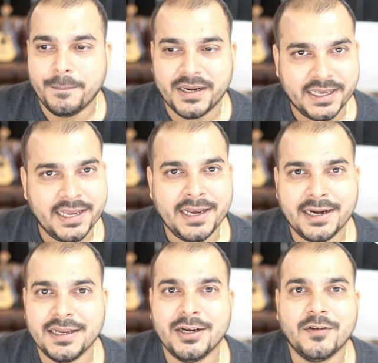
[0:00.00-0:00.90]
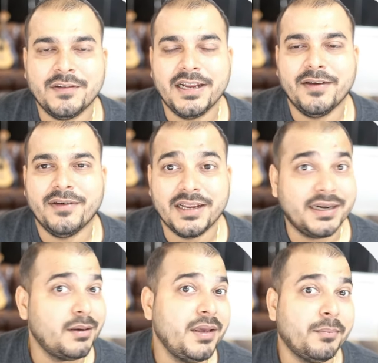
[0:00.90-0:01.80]
But again, at the end of the day, whether
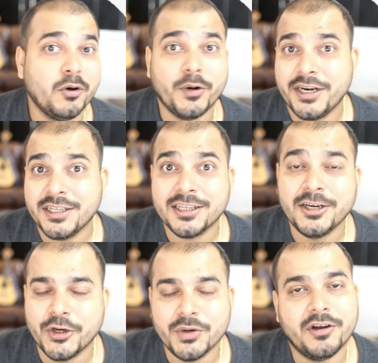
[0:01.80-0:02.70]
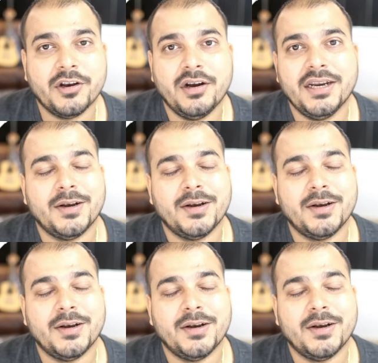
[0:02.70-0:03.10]
it will be uploaded in the YouTube or not,